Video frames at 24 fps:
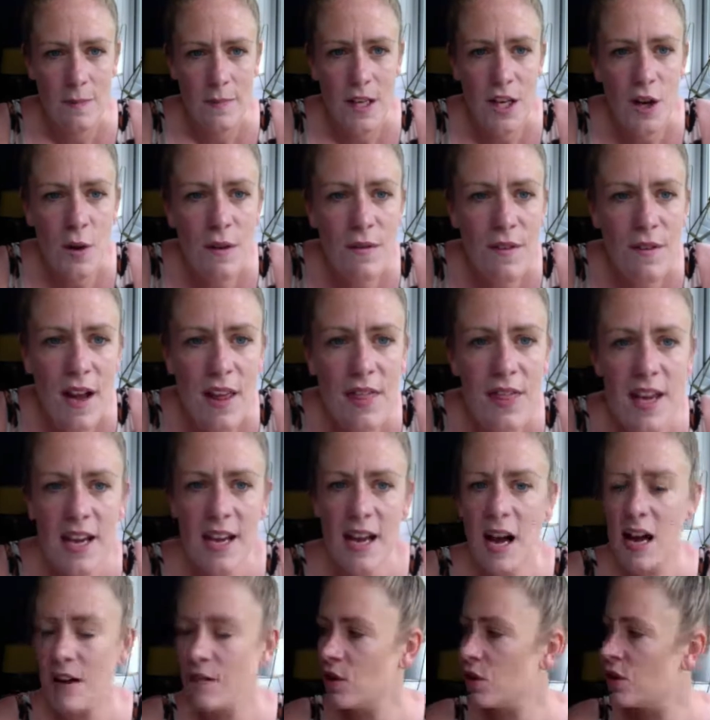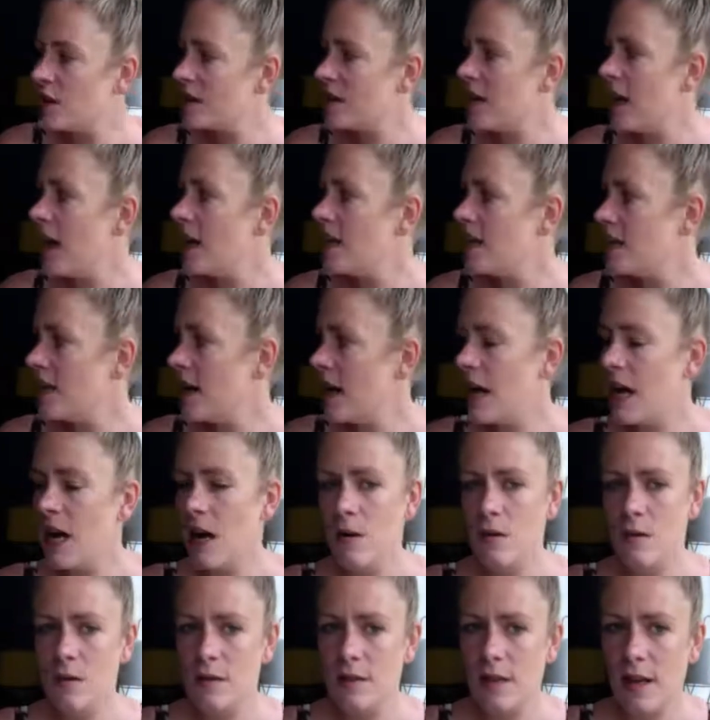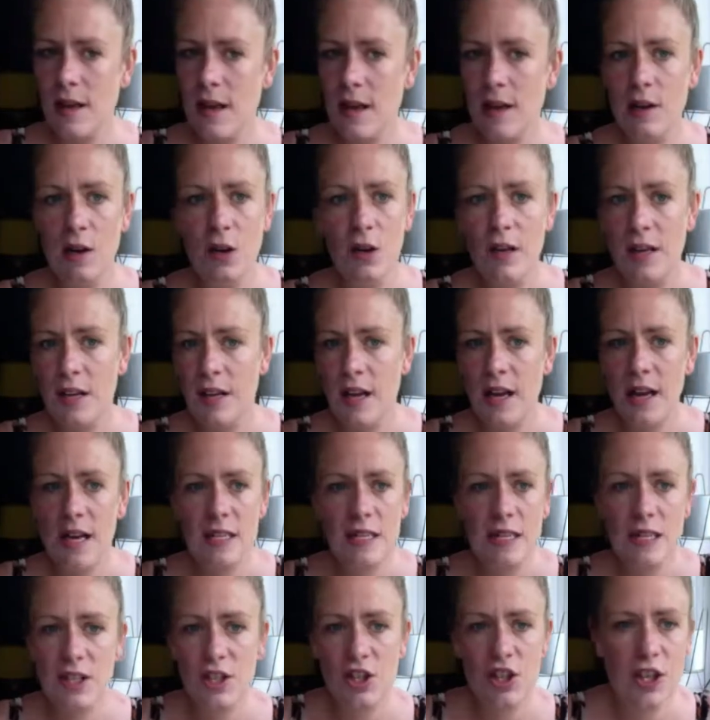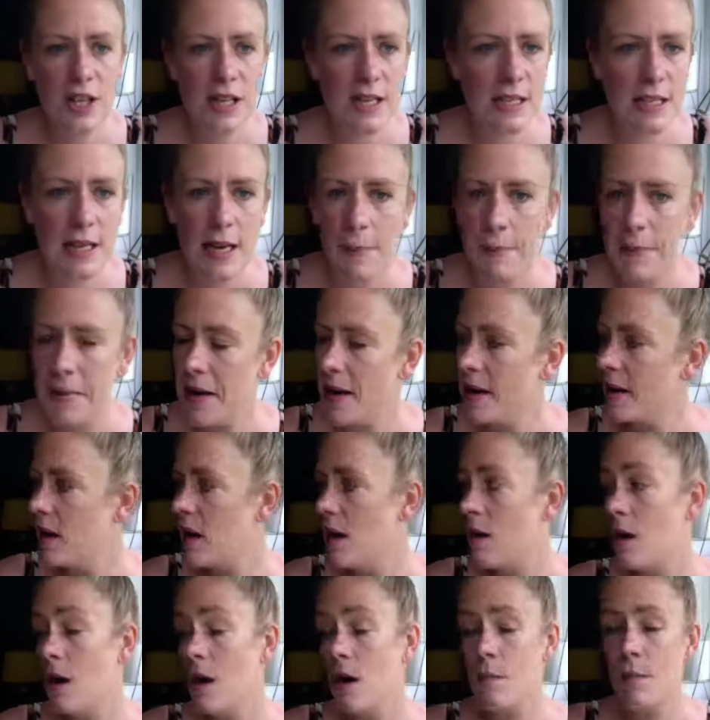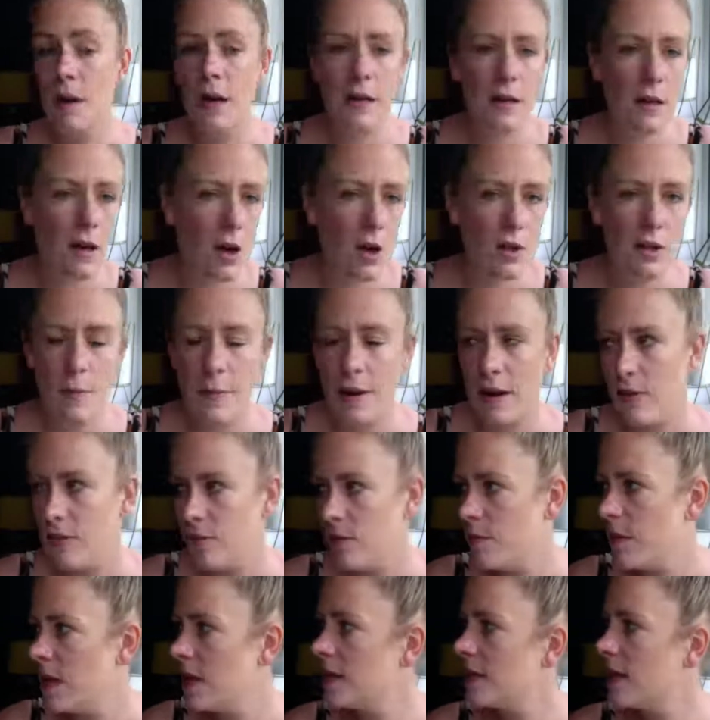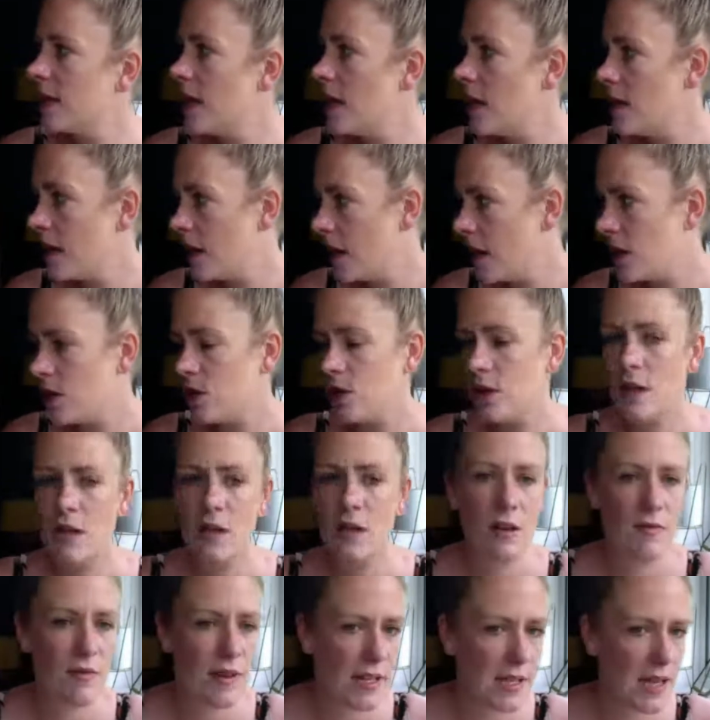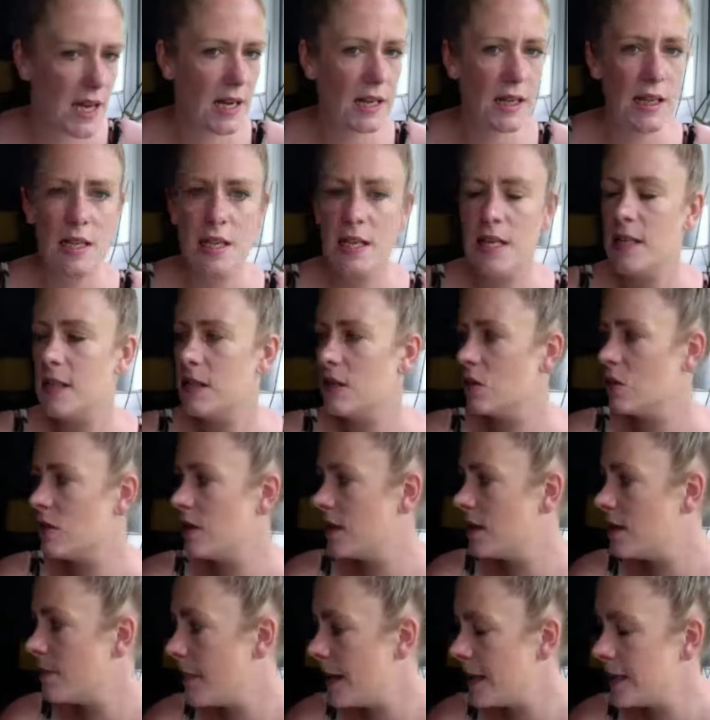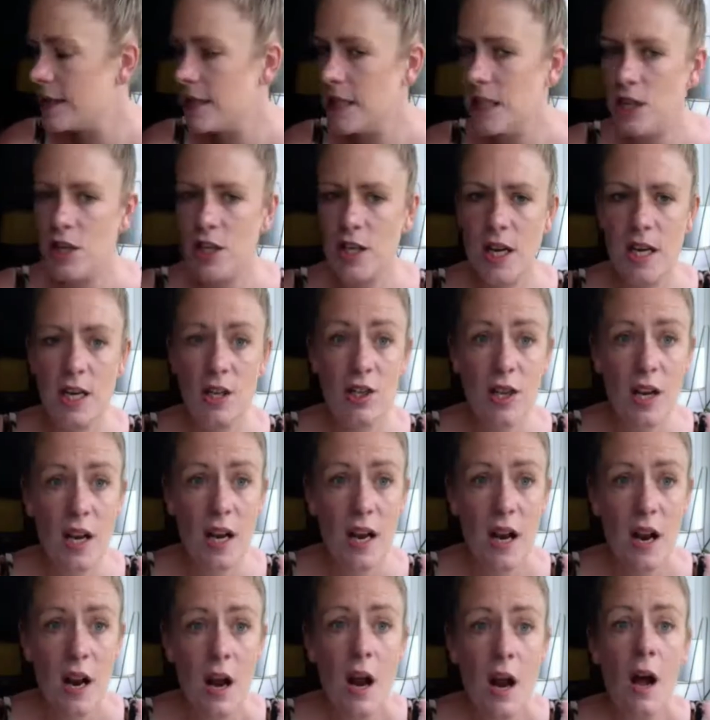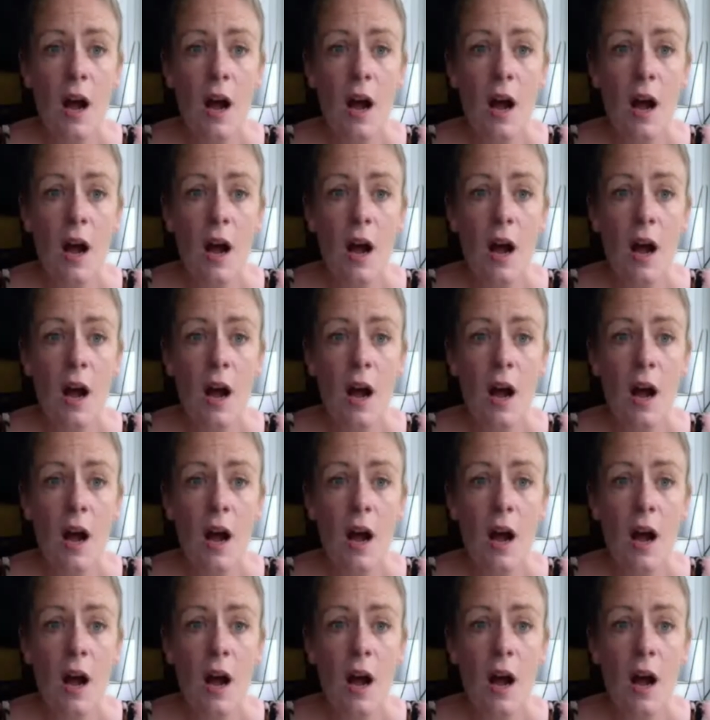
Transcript: If I think I've got to tidy the house and I look at it and it's a shit tip and I go, oh my God, the bathroom needs cleaning, the kitchen, the recycling needs sorting, the beds need changing.